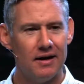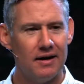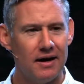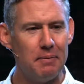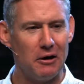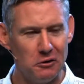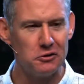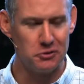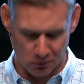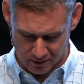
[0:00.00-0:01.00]
about your
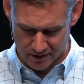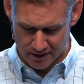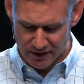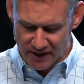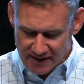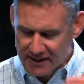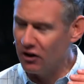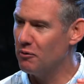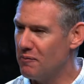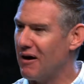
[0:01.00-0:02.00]
story. You need to tell
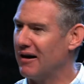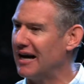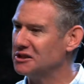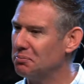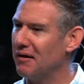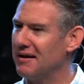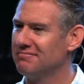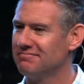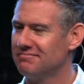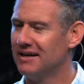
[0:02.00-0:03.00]
them about God's plan.
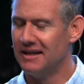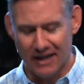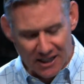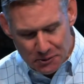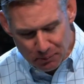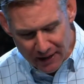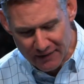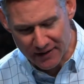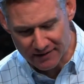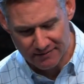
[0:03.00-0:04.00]
God's plan
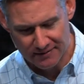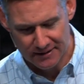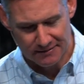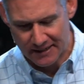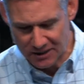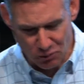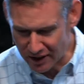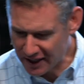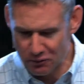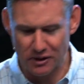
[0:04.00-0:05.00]
that he doesn't want
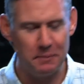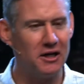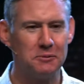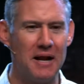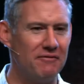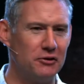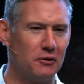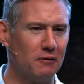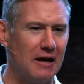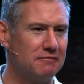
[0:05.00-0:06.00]
anyone to perish but have
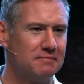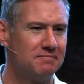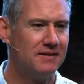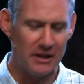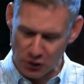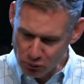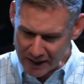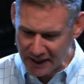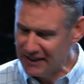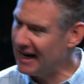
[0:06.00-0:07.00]
eternal life. That you
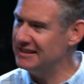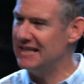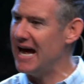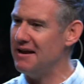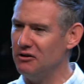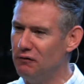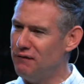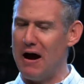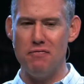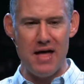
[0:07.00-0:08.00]
recognize that, you
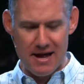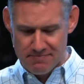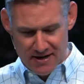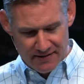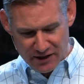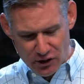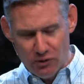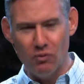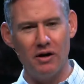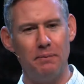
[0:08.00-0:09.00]
found that you
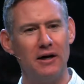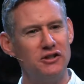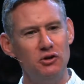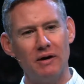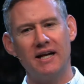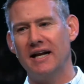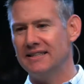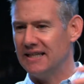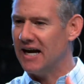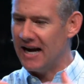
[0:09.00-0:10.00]
didn't want to perish, and you recognize
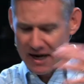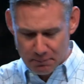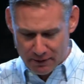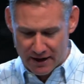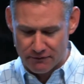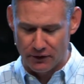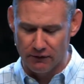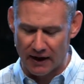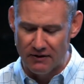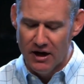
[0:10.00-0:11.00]
that God had a plan for your
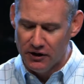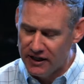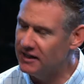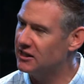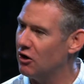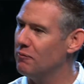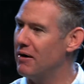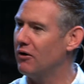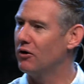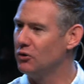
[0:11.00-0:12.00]
life. need to tell them
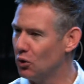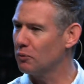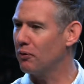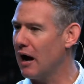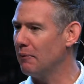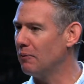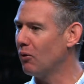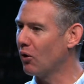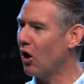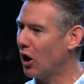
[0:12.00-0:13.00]
about your problem
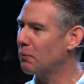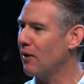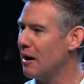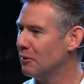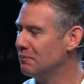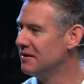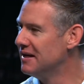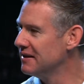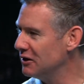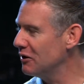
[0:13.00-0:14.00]
or our problem,
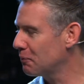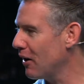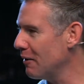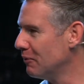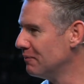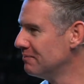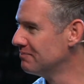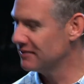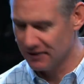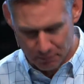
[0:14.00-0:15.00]
that you had a problem,
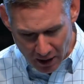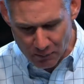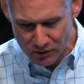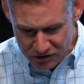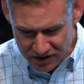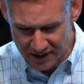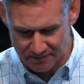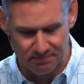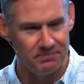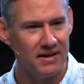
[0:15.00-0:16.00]
and the problem was sin.
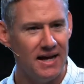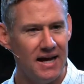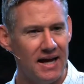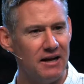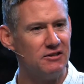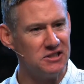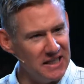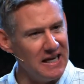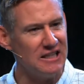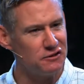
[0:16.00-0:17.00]
And
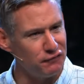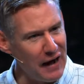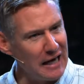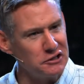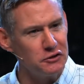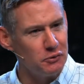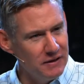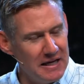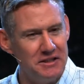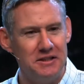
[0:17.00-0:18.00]
sin has fractured the
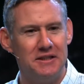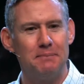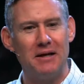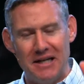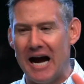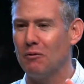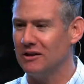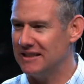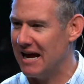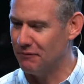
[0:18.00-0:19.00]
relationship that God
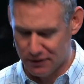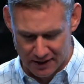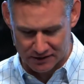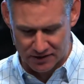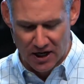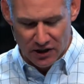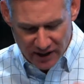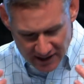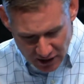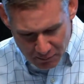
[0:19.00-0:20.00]
wants to have with us. You
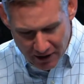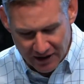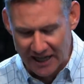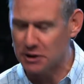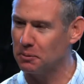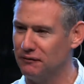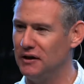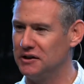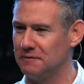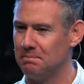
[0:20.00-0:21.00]
need to tell them about God's
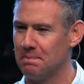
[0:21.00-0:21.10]
provision,